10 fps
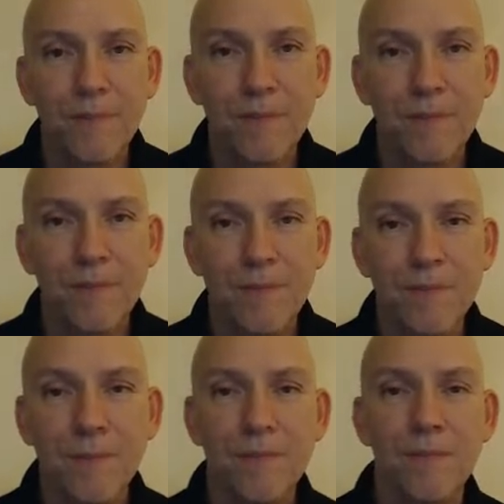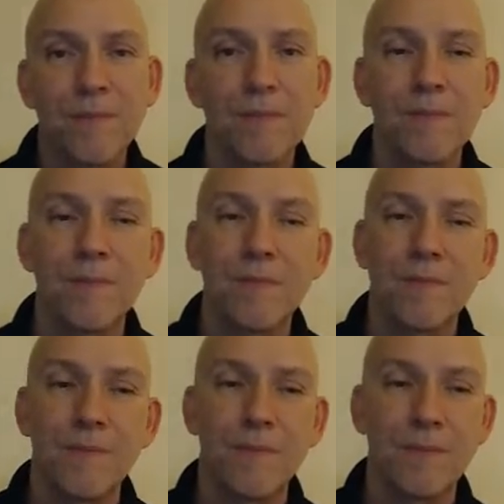
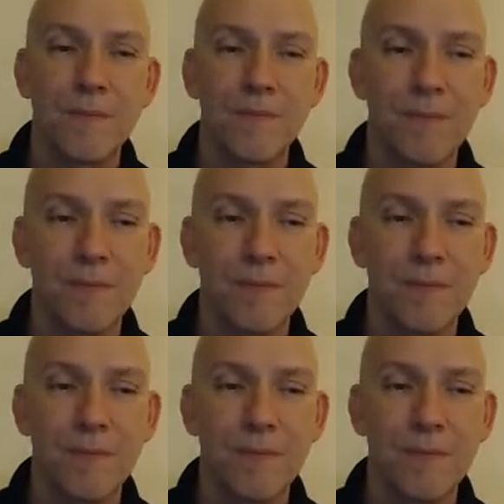(silence)